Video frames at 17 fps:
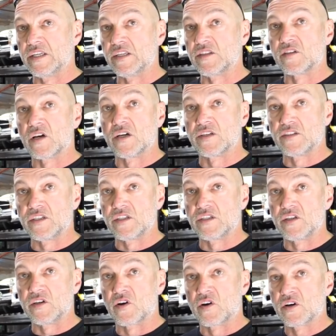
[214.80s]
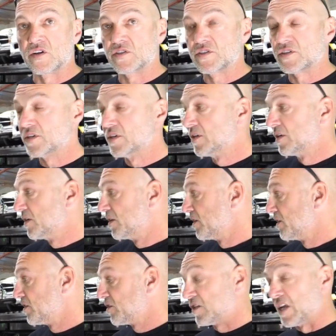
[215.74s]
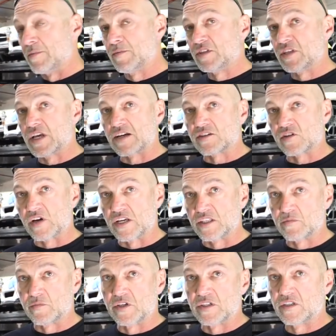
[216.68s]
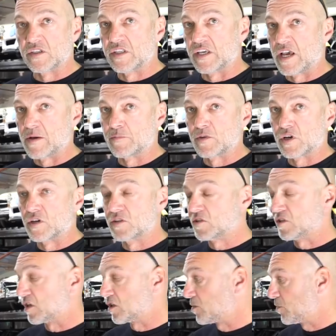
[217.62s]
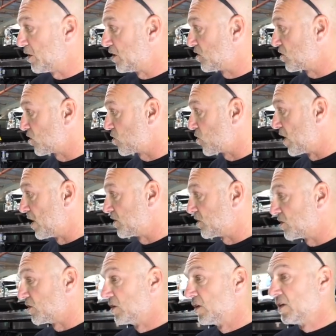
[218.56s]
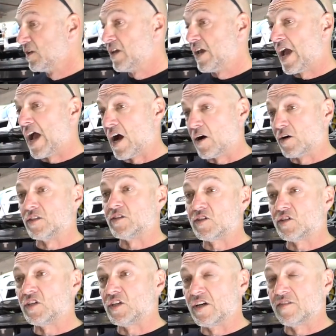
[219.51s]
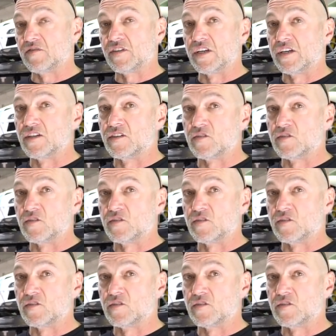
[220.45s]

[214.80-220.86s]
Nissan GTRs. Same exact transmission, the MCO 6-speed sequential. How it's shifted